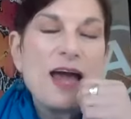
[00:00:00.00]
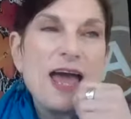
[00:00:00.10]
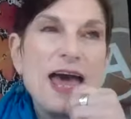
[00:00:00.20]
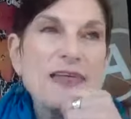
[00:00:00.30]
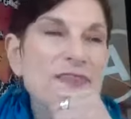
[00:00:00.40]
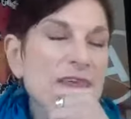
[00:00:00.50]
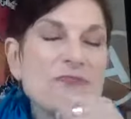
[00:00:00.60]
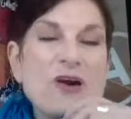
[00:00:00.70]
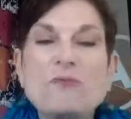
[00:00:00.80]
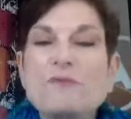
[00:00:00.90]
And they
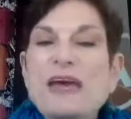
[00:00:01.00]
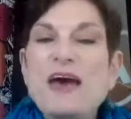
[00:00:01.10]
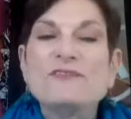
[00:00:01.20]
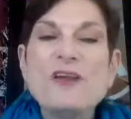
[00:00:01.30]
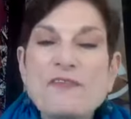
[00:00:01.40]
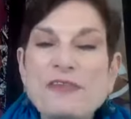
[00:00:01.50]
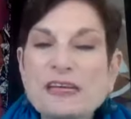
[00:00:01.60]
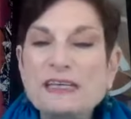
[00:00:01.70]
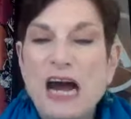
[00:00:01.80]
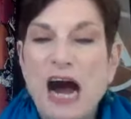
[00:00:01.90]
thought, we have
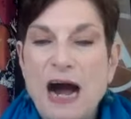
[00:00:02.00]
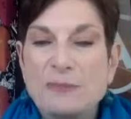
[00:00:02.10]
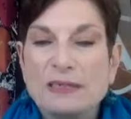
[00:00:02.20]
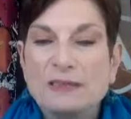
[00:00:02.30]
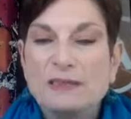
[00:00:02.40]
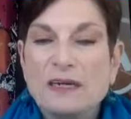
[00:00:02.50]
nothing in common.